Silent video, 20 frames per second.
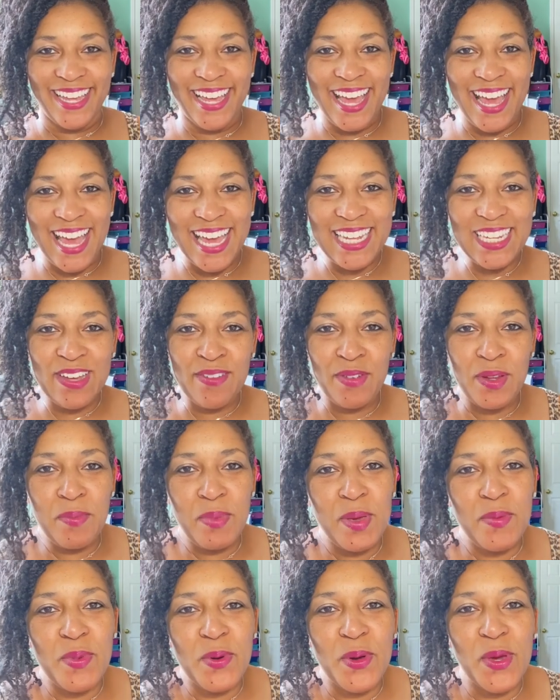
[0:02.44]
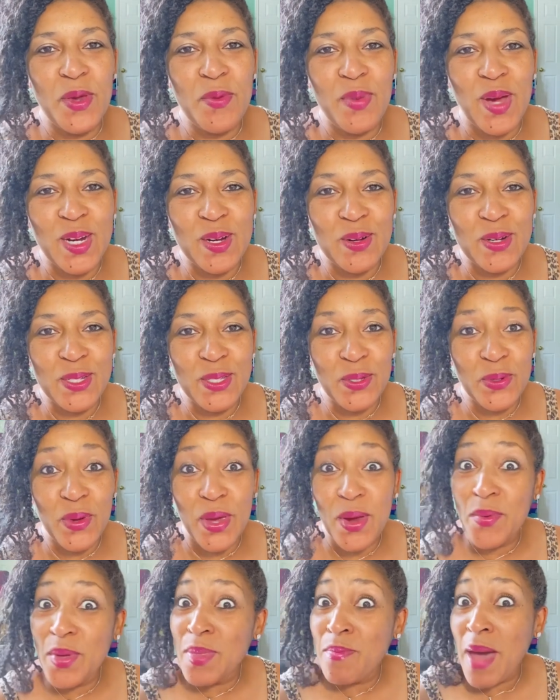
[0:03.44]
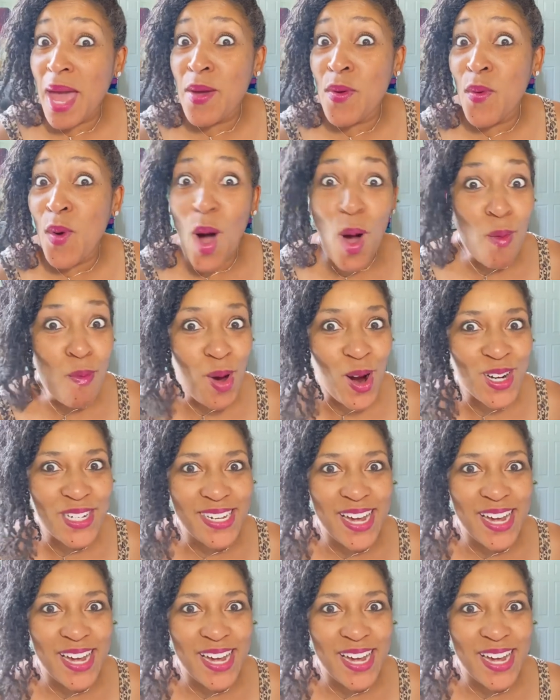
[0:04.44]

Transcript: Hey, lovely people, Couponer Crystle here with my Walmart